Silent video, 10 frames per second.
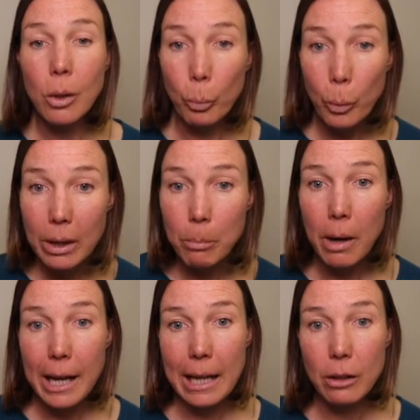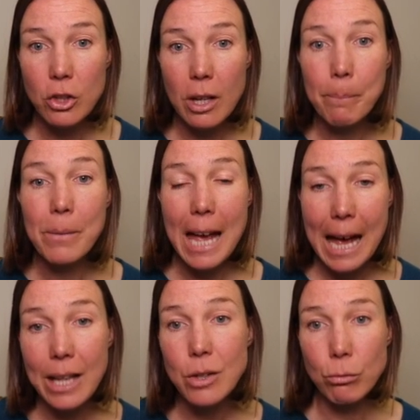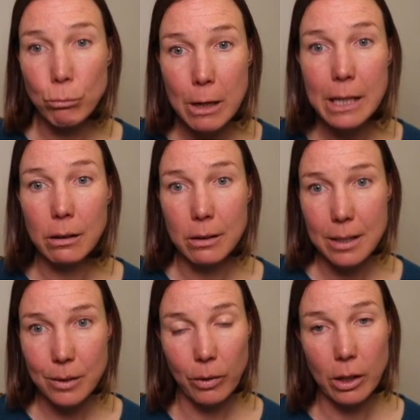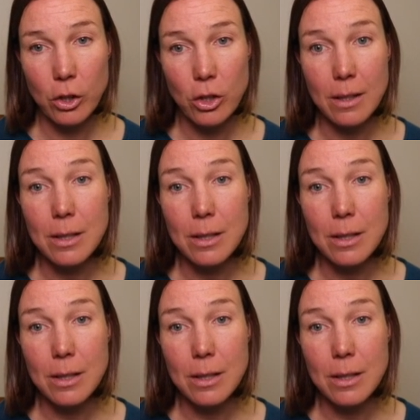with myalgia and renal dysfunction.